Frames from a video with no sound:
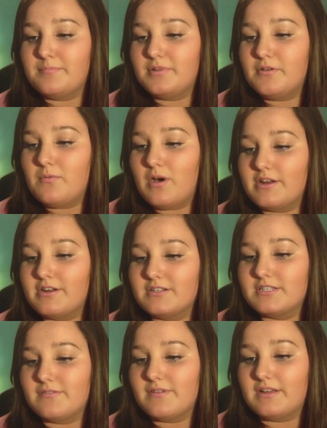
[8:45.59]
blue water
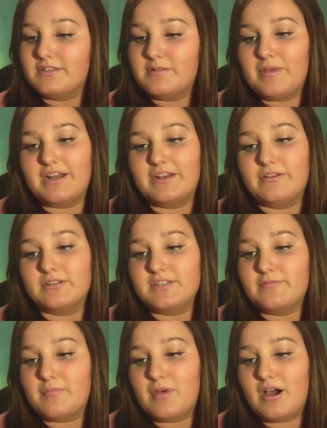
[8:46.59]
surrounded by notes
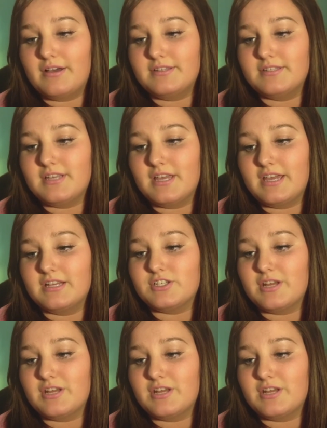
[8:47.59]
of moss, sage,